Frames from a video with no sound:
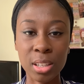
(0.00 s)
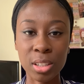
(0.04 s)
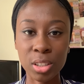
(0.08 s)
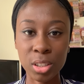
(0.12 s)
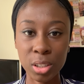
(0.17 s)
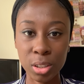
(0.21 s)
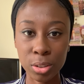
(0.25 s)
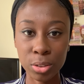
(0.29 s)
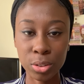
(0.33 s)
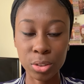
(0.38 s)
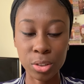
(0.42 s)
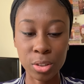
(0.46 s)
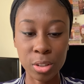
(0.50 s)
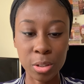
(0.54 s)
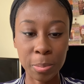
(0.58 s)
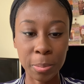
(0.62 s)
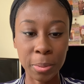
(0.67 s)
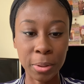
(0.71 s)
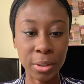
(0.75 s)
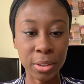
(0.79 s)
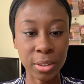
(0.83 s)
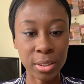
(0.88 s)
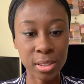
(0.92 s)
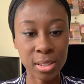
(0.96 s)
children's
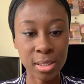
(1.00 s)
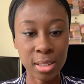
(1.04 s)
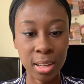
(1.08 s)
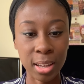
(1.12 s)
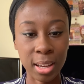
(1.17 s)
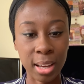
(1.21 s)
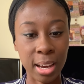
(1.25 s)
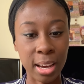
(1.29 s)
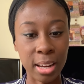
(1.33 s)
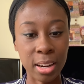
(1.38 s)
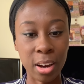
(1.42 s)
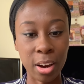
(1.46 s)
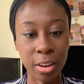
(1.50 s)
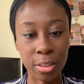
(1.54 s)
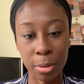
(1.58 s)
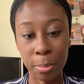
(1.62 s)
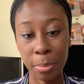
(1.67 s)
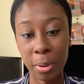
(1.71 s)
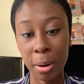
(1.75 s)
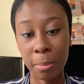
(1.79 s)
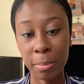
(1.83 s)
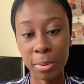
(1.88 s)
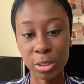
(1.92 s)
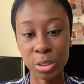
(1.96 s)
books, and other
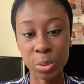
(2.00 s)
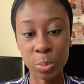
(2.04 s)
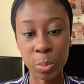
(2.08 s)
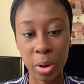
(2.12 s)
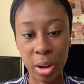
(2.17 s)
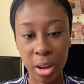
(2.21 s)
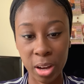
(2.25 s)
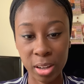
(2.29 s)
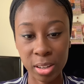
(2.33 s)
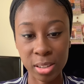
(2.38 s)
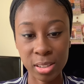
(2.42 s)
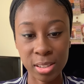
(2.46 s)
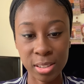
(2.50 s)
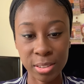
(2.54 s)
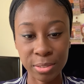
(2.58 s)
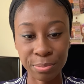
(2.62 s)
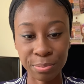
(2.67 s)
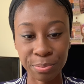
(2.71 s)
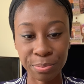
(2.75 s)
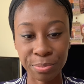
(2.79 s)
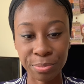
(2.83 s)
published works.